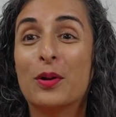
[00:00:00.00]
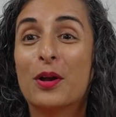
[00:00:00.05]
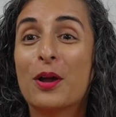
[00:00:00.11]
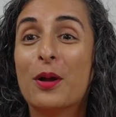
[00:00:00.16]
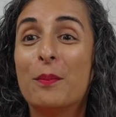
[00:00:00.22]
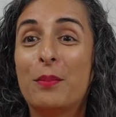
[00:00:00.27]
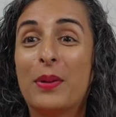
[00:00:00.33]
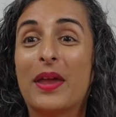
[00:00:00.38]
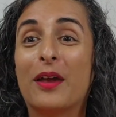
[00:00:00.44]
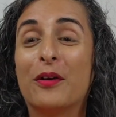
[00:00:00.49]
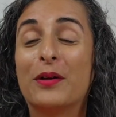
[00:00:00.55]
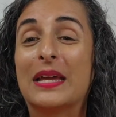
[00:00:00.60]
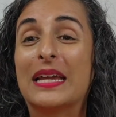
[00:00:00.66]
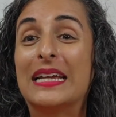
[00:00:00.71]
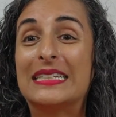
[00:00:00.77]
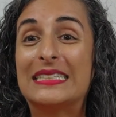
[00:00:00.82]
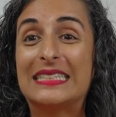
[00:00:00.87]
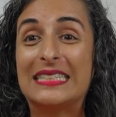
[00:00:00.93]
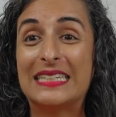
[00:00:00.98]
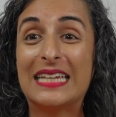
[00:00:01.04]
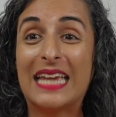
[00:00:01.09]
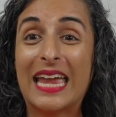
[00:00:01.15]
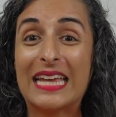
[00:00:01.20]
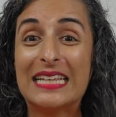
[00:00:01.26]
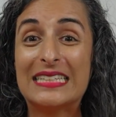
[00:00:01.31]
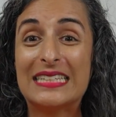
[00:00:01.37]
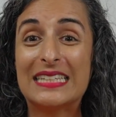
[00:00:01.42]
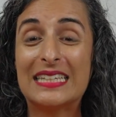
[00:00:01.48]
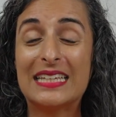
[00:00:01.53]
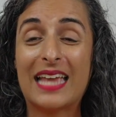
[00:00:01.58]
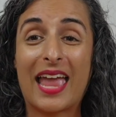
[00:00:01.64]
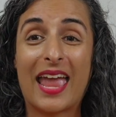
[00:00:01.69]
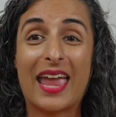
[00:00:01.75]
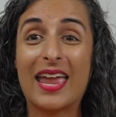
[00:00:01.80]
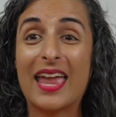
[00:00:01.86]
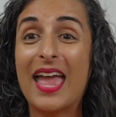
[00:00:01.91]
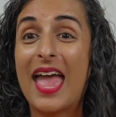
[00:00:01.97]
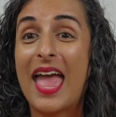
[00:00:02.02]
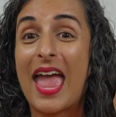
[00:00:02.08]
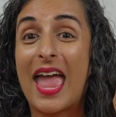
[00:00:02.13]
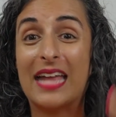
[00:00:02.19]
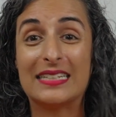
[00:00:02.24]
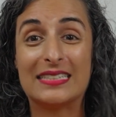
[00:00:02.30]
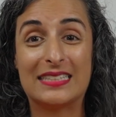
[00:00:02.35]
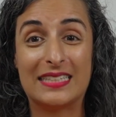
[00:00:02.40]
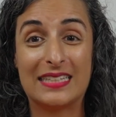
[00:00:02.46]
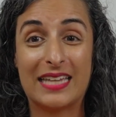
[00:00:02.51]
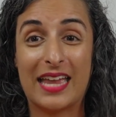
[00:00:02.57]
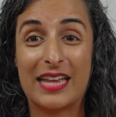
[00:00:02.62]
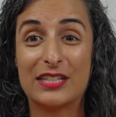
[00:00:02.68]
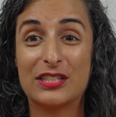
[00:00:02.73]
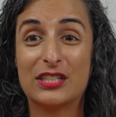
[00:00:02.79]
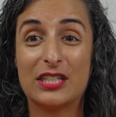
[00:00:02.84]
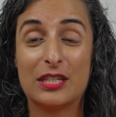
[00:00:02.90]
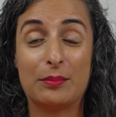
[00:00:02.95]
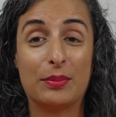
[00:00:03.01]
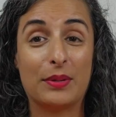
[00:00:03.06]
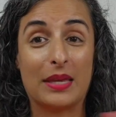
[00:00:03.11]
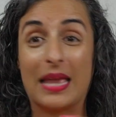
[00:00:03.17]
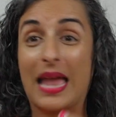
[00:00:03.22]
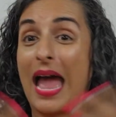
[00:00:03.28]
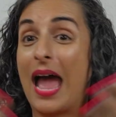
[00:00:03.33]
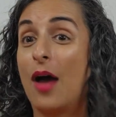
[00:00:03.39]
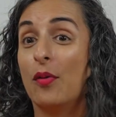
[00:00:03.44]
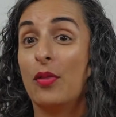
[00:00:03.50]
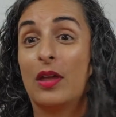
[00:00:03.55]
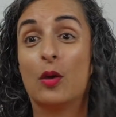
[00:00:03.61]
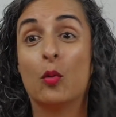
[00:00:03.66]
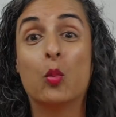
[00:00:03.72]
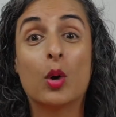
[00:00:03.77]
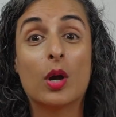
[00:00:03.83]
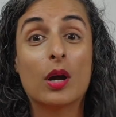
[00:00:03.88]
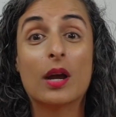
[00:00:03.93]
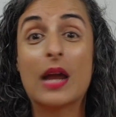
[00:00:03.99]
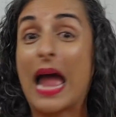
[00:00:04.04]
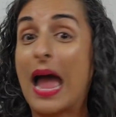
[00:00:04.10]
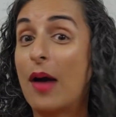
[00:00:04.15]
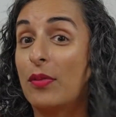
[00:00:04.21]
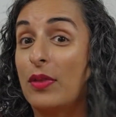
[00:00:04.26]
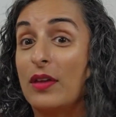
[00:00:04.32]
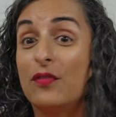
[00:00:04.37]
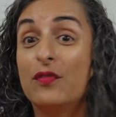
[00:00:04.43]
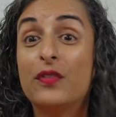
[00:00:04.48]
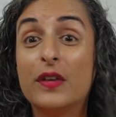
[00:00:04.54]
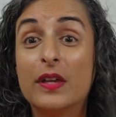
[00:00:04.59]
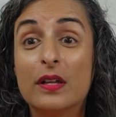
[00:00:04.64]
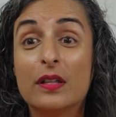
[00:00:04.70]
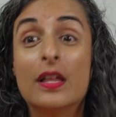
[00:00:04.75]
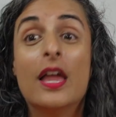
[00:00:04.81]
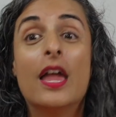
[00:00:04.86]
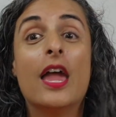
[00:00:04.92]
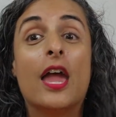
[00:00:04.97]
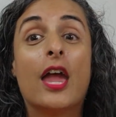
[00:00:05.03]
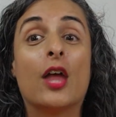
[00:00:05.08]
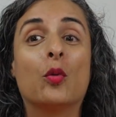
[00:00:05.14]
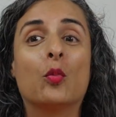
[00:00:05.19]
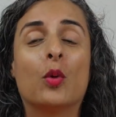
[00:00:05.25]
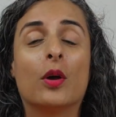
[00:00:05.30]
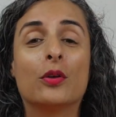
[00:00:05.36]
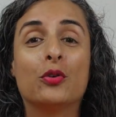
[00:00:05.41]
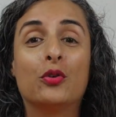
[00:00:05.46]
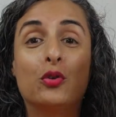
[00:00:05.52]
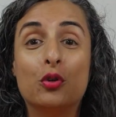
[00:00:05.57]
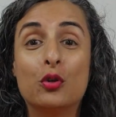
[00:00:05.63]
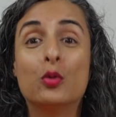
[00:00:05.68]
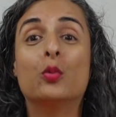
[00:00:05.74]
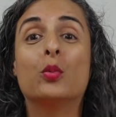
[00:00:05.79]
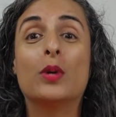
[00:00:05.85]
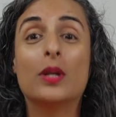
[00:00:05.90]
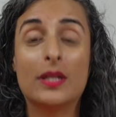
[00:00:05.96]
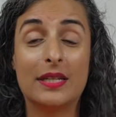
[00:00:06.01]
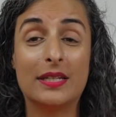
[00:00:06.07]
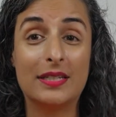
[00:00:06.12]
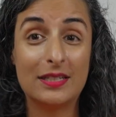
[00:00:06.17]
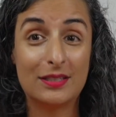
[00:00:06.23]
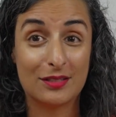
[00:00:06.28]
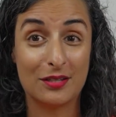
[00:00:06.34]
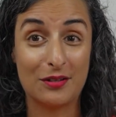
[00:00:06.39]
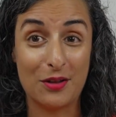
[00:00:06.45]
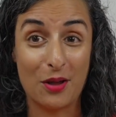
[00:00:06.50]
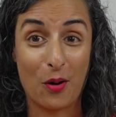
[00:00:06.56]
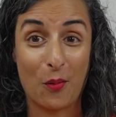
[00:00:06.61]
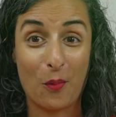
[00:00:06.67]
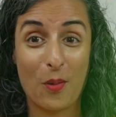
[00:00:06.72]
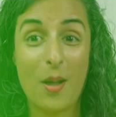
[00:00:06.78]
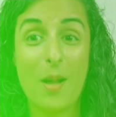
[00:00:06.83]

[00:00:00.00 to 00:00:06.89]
we're comparing T H C A and T H C B, how they work, how they feel, and what you really need to know.